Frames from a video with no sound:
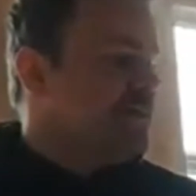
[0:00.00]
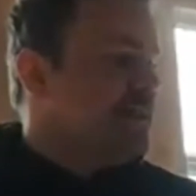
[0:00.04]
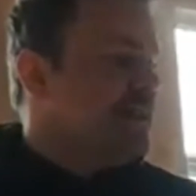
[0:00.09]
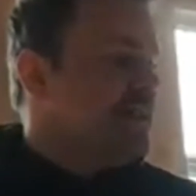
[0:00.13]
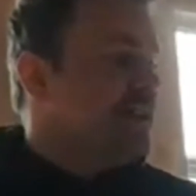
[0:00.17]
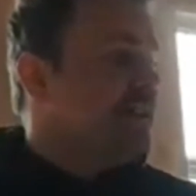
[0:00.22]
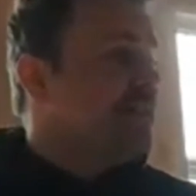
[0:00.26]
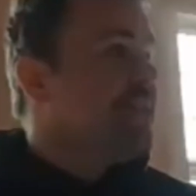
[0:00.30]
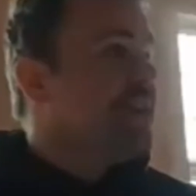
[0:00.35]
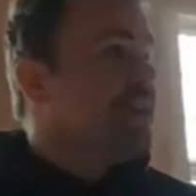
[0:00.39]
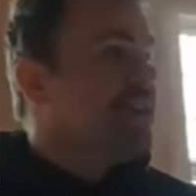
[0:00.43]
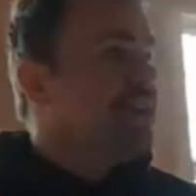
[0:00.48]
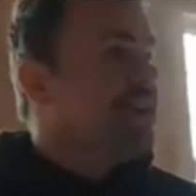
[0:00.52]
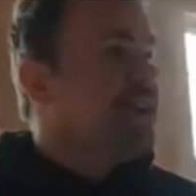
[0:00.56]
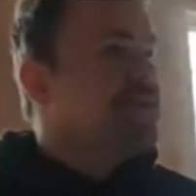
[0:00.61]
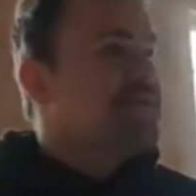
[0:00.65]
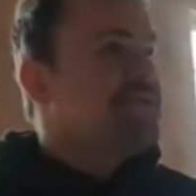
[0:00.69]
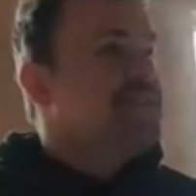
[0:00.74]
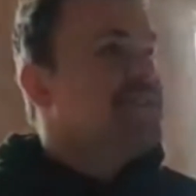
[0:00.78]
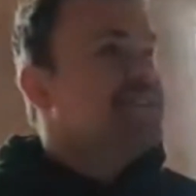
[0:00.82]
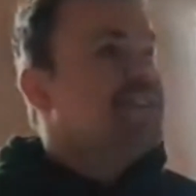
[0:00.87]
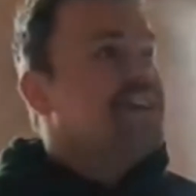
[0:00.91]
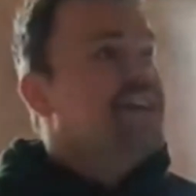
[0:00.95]
And very
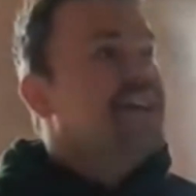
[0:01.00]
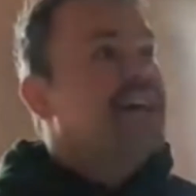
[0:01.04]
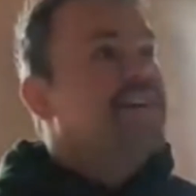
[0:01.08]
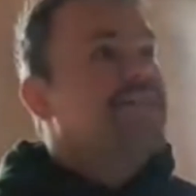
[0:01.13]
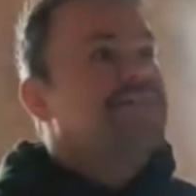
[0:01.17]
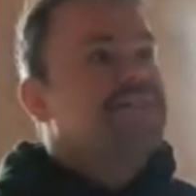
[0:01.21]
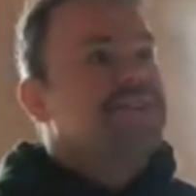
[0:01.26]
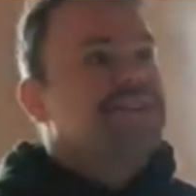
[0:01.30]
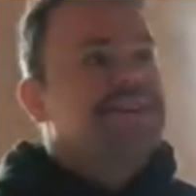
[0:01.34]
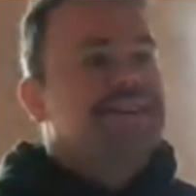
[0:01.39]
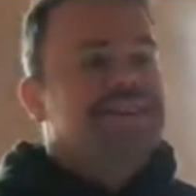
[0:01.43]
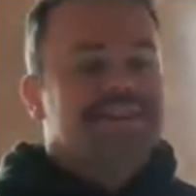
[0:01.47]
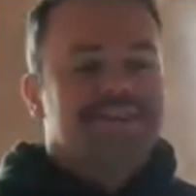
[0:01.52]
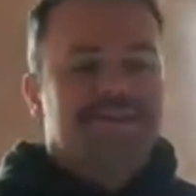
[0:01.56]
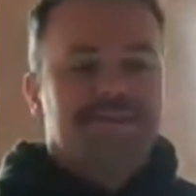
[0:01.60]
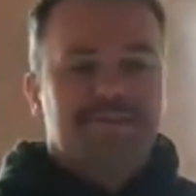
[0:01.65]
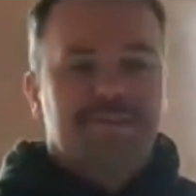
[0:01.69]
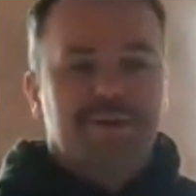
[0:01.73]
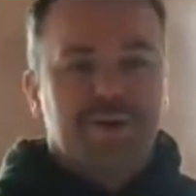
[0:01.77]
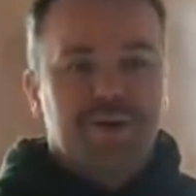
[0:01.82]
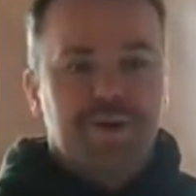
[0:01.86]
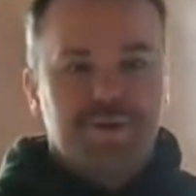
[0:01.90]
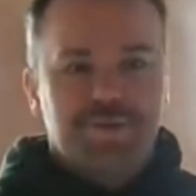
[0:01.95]
often they have to
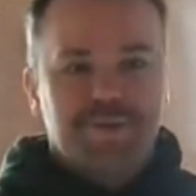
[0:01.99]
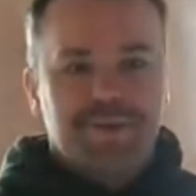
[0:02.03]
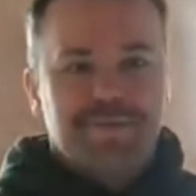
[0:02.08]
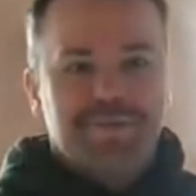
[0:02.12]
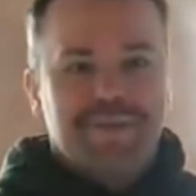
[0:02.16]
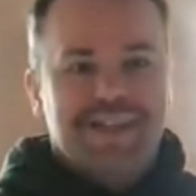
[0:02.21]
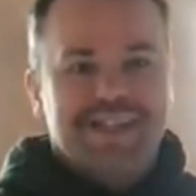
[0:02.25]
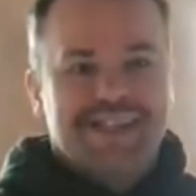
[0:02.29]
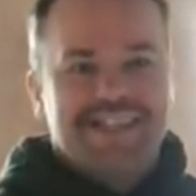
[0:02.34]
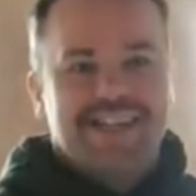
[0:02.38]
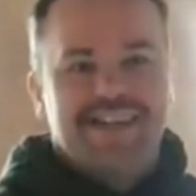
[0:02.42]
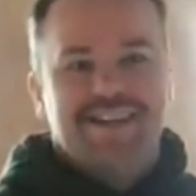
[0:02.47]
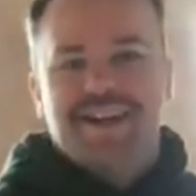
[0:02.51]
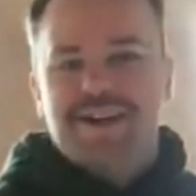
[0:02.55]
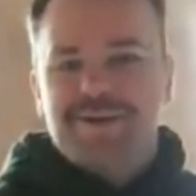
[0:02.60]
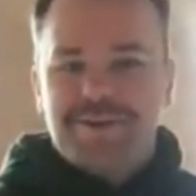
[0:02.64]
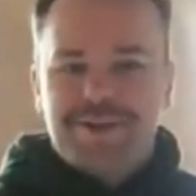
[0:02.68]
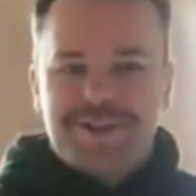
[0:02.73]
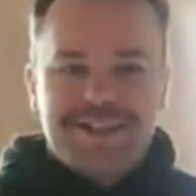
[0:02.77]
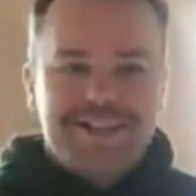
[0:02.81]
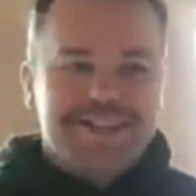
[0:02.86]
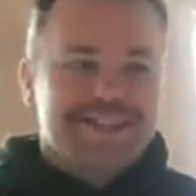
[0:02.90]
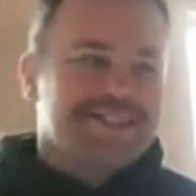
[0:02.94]
put up with me going, I
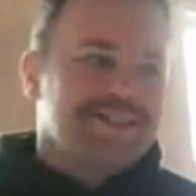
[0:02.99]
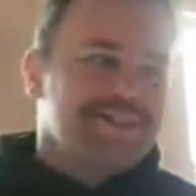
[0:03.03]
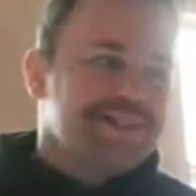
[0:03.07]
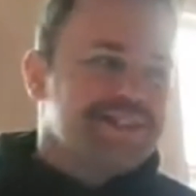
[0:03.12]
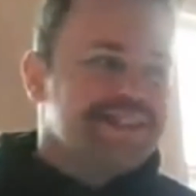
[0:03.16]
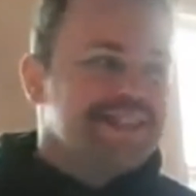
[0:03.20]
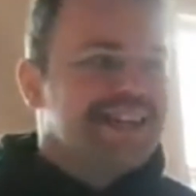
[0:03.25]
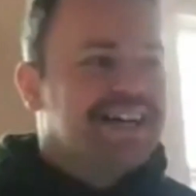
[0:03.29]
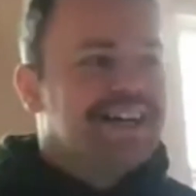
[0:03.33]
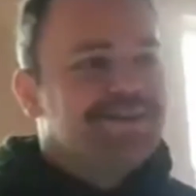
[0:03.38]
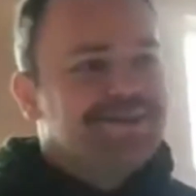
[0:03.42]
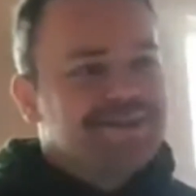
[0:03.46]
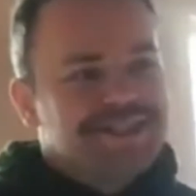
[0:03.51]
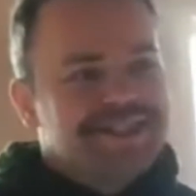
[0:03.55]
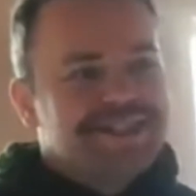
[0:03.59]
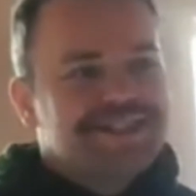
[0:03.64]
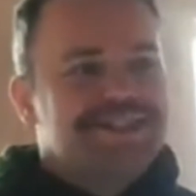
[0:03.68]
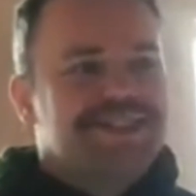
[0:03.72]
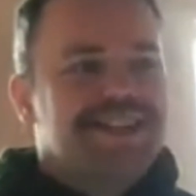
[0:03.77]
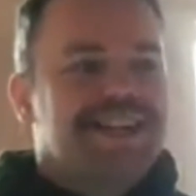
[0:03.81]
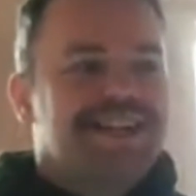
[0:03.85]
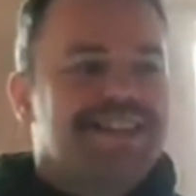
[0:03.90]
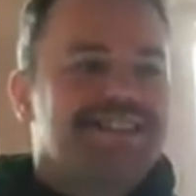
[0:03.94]
want this, I want that, I want
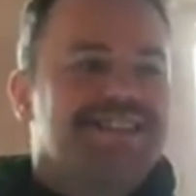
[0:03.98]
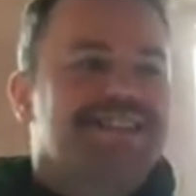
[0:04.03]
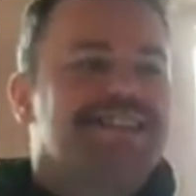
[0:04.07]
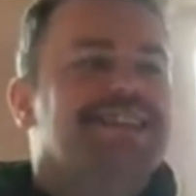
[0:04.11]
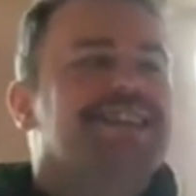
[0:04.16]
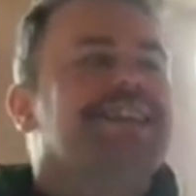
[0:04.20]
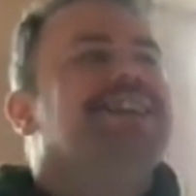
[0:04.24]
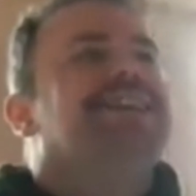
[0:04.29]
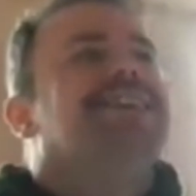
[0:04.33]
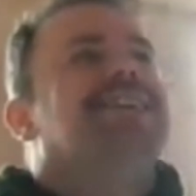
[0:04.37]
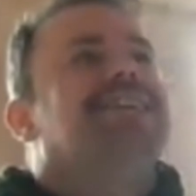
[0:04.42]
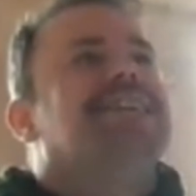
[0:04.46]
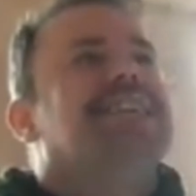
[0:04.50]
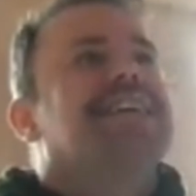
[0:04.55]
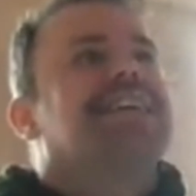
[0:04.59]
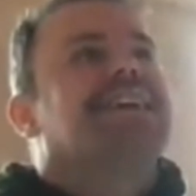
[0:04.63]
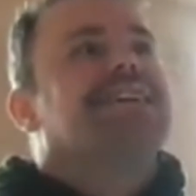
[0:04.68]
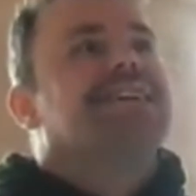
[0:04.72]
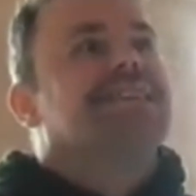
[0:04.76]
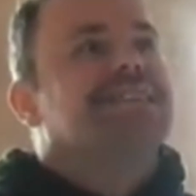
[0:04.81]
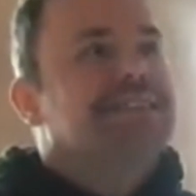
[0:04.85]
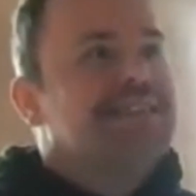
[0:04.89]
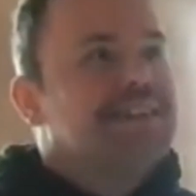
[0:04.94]
this change. And they're
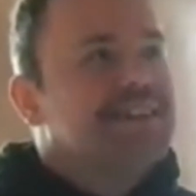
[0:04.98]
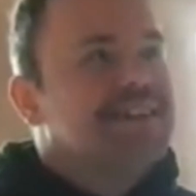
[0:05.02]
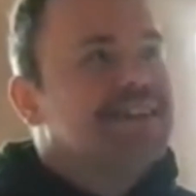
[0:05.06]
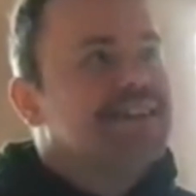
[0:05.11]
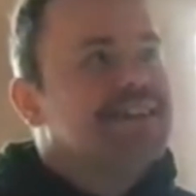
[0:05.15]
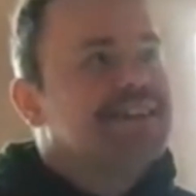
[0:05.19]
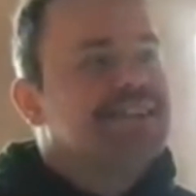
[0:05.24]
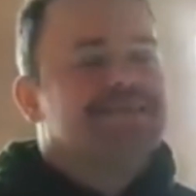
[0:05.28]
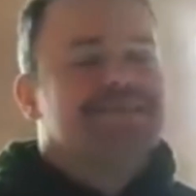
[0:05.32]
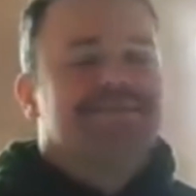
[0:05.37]
like, ah.